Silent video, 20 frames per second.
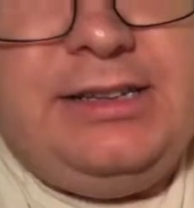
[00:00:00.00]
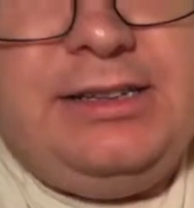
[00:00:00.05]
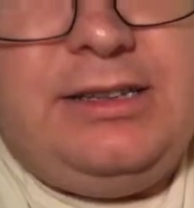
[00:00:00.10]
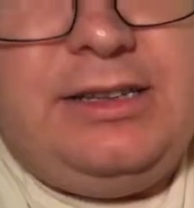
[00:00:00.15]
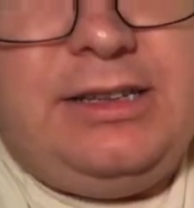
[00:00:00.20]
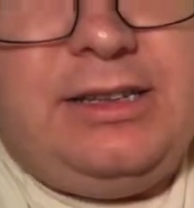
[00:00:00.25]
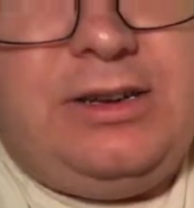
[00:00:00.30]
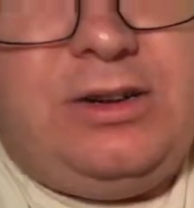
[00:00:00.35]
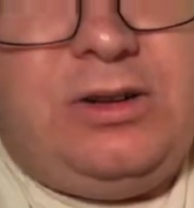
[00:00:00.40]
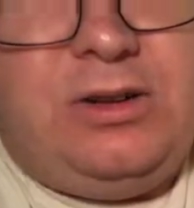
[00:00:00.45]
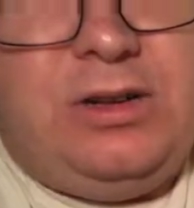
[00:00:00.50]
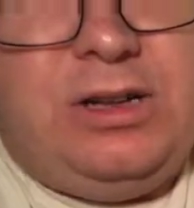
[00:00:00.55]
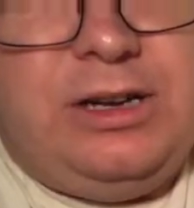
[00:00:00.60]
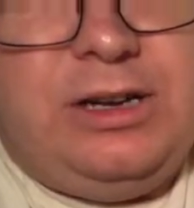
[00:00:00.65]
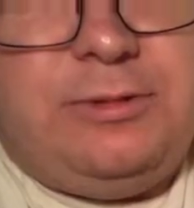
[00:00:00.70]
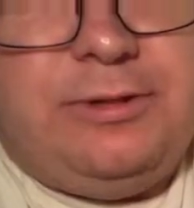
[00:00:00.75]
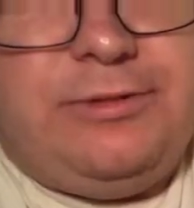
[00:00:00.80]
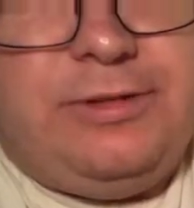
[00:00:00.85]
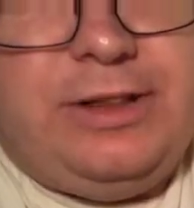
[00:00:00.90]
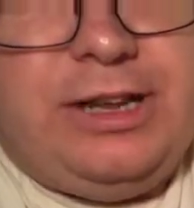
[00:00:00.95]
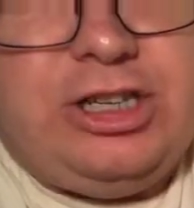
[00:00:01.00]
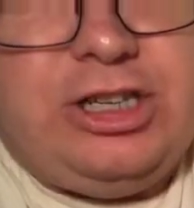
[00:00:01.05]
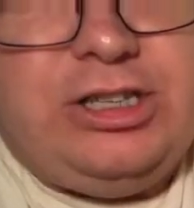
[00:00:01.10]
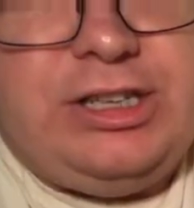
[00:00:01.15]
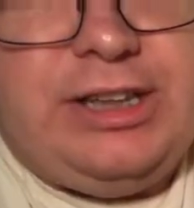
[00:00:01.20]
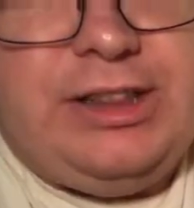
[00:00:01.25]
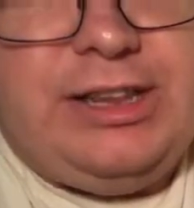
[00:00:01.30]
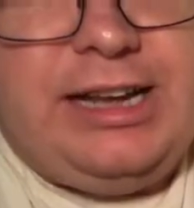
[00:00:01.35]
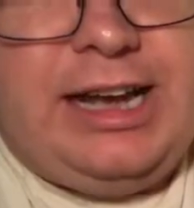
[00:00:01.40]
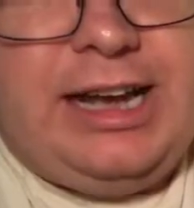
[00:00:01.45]
the little
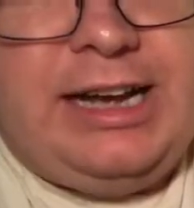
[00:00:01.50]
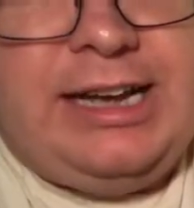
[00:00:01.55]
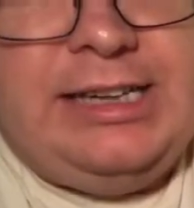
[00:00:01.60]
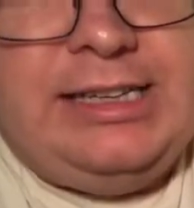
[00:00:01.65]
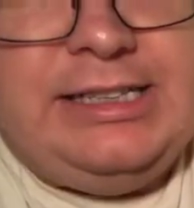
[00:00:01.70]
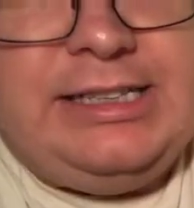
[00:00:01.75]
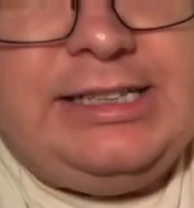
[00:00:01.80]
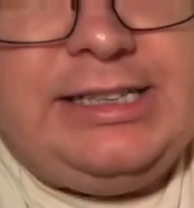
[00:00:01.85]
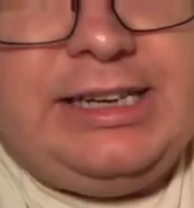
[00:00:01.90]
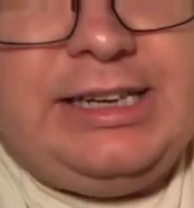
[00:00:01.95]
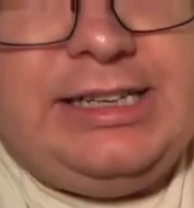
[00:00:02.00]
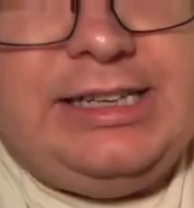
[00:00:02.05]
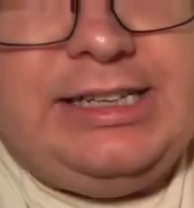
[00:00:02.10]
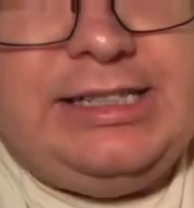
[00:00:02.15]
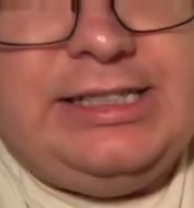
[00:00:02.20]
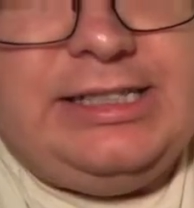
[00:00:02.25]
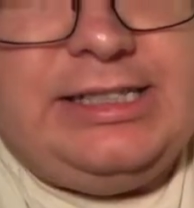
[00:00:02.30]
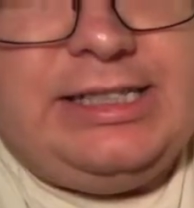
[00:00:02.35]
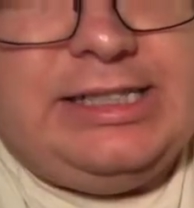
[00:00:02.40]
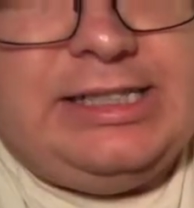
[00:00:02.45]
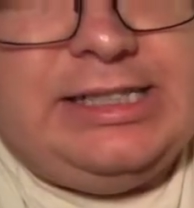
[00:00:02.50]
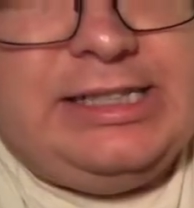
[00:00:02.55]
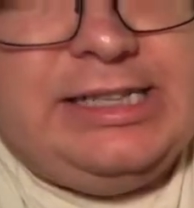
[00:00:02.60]
reflections on the eyes on his